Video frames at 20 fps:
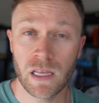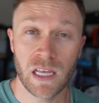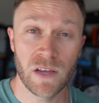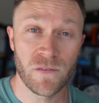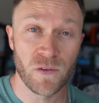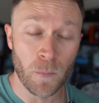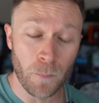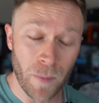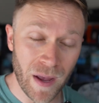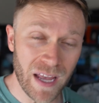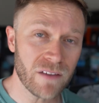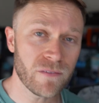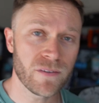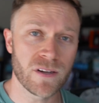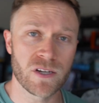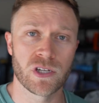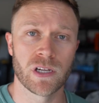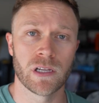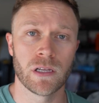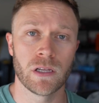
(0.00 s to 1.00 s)
If you're bank
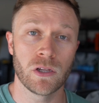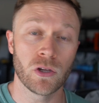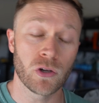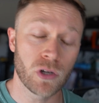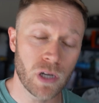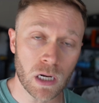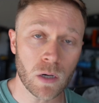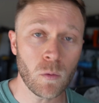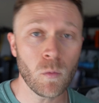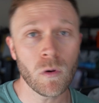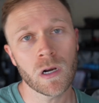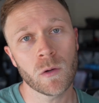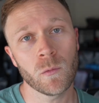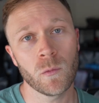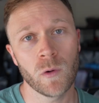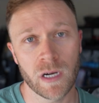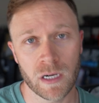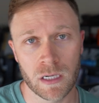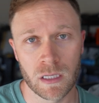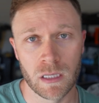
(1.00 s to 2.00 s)
fishing, you're gonna wanna
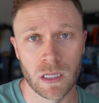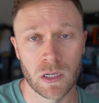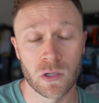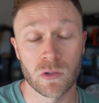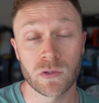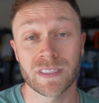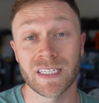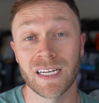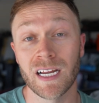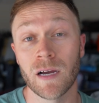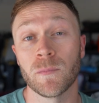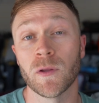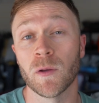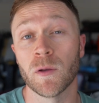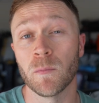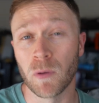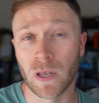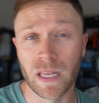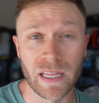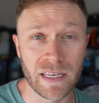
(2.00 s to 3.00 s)
wear clothes that help you
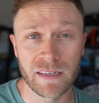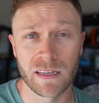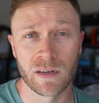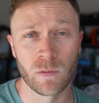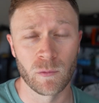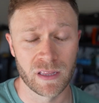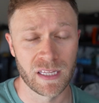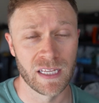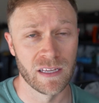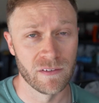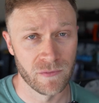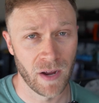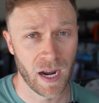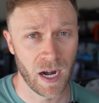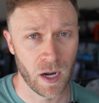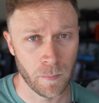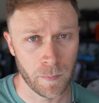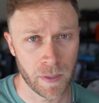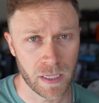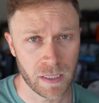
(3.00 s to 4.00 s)
blend in with the
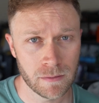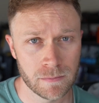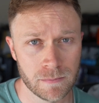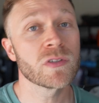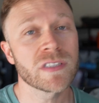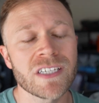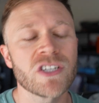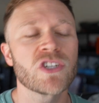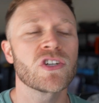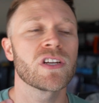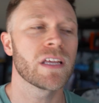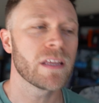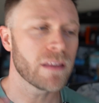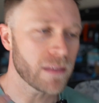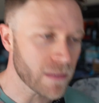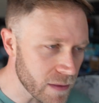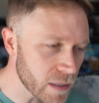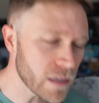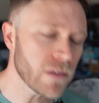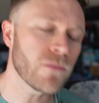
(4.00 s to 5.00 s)
environment. So essentially,
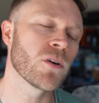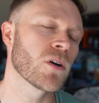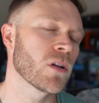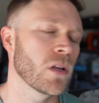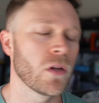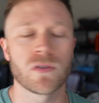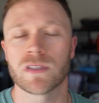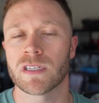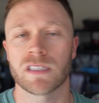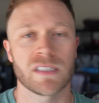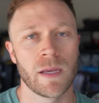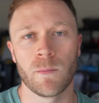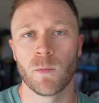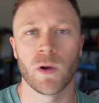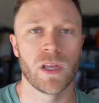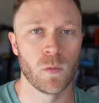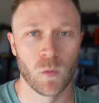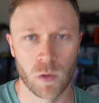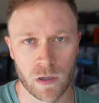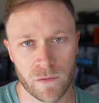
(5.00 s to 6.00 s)
think of your clothes the same
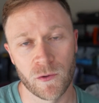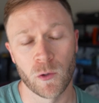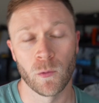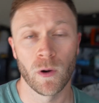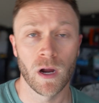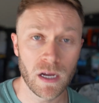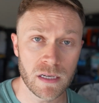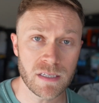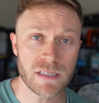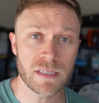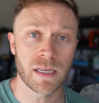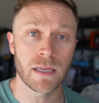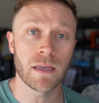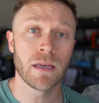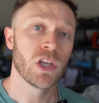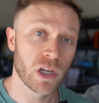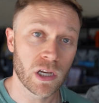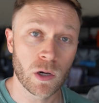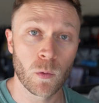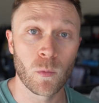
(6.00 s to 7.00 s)
way you would if you were hunting.
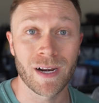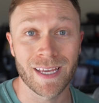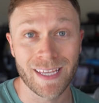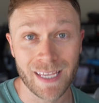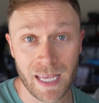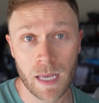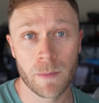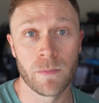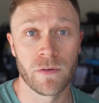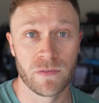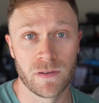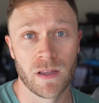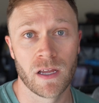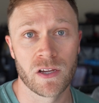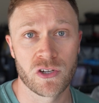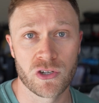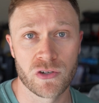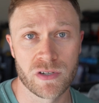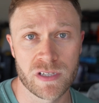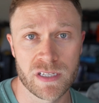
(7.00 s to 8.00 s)
You're gonna wanna
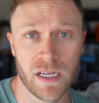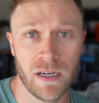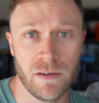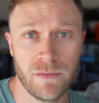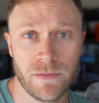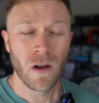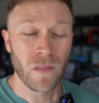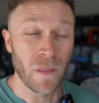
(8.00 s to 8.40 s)
camouflage yourself.